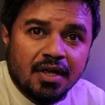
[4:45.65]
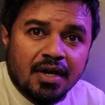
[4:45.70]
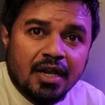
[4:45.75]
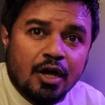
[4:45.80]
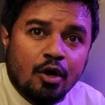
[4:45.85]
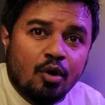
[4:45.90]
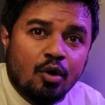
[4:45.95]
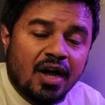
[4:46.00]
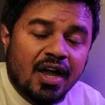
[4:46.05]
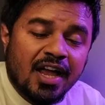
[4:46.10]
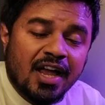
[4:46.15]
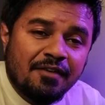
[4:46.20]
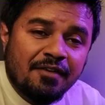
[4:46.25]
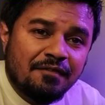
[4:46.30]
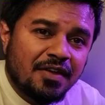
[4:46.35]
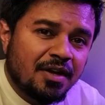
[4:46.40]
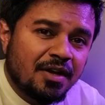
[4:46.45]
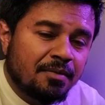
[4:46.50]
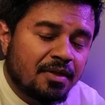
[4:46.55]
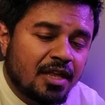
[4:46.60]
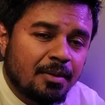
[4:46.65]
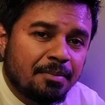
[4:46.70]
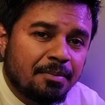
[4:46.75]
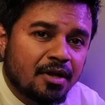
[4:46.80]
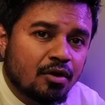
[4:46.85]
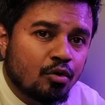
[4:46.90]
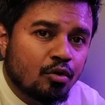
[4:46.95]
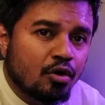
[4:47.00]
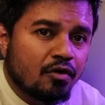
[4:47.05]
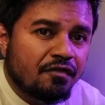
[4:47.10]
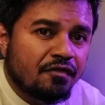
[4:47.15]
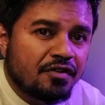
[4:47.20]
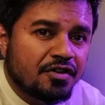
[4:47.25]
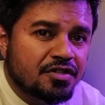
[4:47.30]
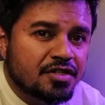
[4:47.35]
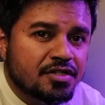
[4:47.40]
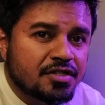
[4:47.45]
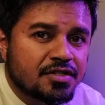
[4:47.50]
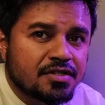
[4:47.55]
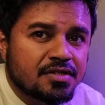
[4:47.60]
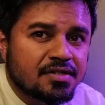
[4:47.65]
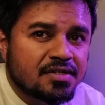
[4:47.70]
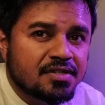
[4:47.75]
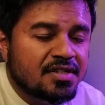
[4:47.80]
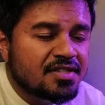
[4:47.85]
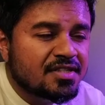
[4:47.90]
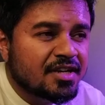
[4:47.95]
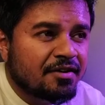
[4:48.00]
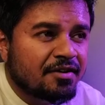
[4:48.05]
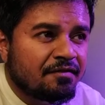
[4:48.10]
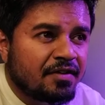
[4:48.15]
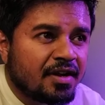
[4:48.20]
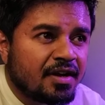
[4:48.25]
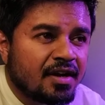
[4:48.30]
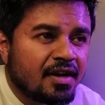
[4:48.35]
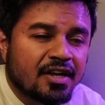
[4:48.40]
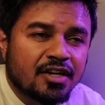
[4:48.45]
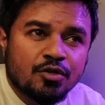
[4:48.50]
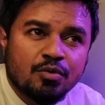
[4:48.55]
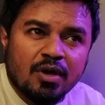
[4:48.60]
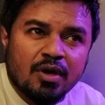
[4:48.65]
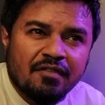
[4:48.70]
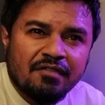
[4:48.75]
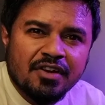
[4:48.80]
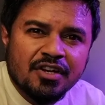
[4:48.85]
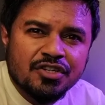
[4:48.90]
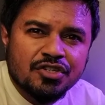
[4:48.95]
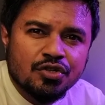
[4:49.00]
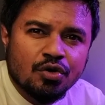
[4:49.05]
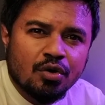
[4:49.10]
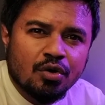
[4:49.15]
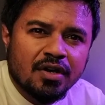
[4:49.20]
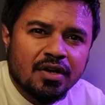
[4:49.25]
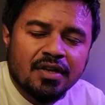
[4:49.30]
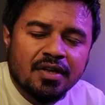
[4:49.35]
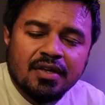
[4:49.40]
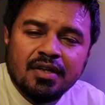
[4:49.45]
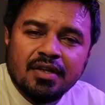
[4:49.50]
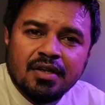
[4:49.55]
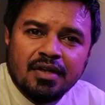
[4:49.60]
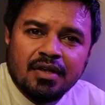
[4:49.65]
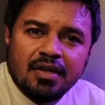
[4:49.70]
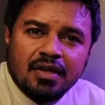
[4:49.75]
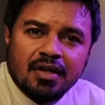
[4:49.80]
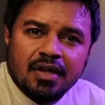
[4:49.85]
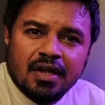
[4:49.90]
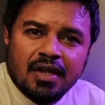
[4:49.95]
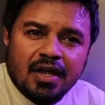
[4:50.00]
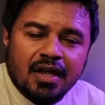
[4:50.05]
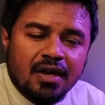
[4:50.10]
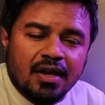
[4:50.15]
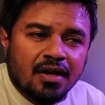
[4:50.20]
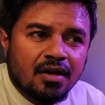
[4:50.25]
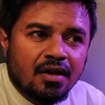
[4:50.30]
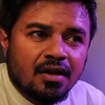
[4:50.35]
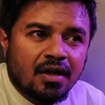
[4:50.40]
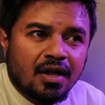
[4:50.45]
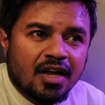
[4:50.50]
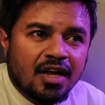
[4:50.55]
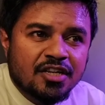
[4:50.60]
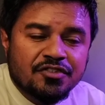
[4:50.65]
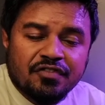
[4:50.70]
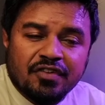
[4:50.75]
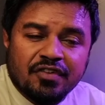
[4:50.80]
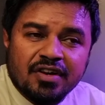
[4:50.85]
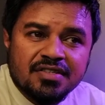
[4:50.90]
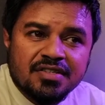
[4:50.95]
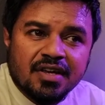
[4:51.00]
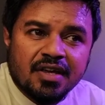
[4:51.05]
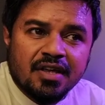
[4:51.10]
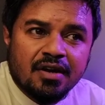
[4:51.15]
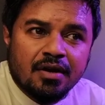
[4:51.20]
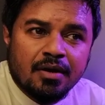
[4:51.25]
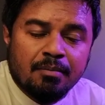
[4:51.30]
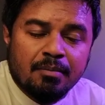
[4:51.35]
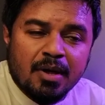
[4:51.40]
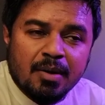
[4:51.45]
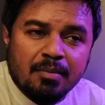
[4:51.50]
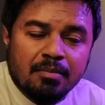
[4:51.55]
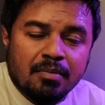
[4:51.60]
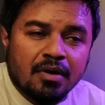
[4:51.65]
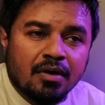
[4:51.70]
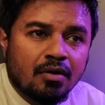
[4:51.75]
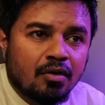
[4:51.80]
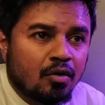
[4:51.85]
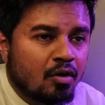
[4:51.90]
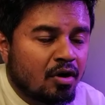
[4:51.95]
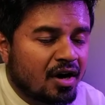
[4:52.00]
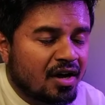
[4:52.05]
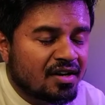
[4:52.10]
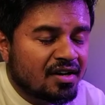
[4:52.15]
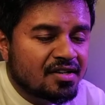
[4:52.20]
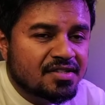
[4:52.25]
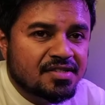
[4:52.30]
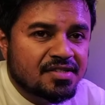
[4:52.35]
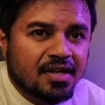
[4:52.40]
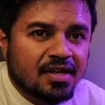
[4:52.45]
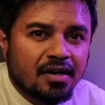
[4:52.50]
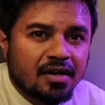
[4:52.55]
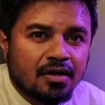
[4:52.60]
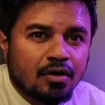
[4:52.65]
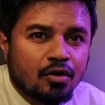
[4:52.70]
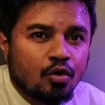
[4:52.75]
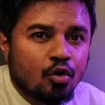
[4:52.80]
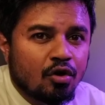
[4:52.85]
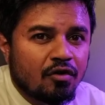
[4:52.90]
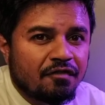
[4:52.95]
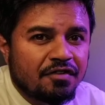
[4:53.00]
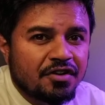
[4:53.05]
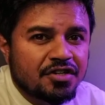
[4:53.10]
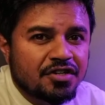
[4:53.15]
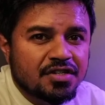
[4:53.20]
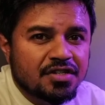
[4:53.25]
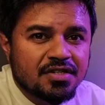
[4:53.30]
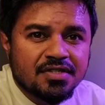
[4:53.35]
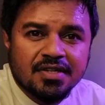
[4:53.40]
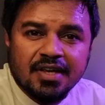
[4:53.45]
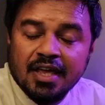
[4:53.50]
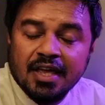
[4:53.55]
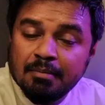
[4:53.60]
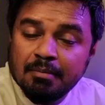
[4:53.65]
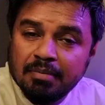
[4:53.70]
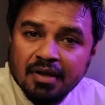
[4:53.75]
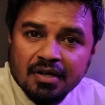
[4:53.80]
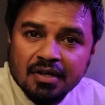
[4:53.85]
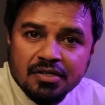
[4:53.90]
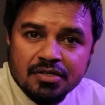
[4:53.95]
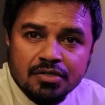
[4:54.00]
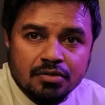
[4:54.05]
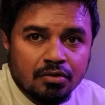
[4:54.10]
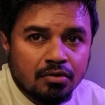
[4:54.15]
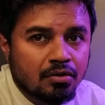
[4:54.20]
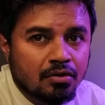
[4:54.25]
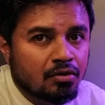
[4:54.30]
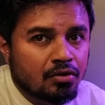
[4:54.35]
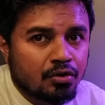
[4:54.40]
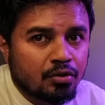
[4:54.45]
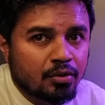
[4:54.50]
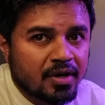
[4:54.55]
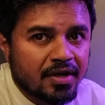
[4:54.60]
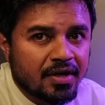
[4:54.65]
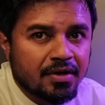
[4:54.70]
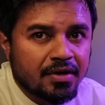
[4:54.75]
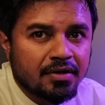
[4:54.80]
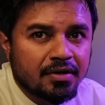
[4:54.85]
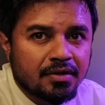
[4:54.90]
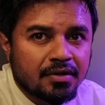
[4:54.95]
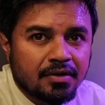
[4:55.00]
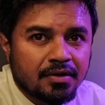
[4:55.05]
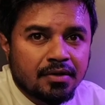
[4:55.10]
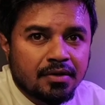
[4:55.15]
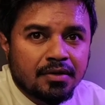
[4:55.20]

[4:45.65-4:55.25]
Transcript: Now I have been keeping goldfishes since I've been like 12 years old, and as far as I remember or understand, goldfishes and plants don't go together.